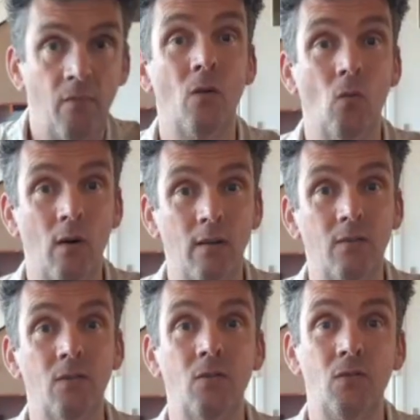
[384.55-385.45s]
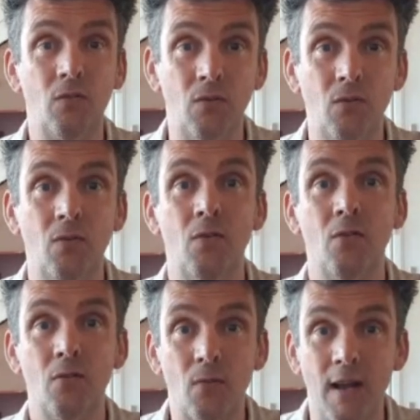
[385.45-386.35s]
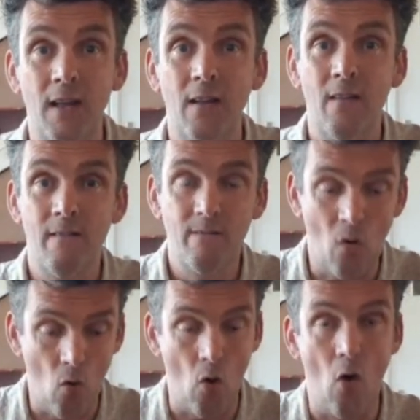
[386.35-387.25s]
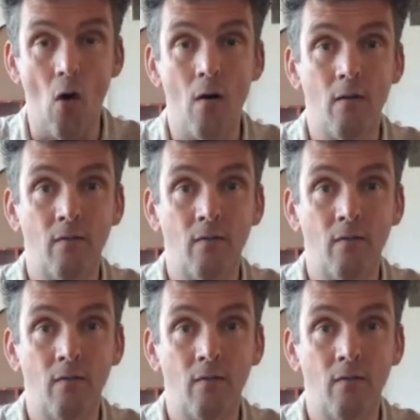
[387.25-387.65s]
1, 2, 3, 4.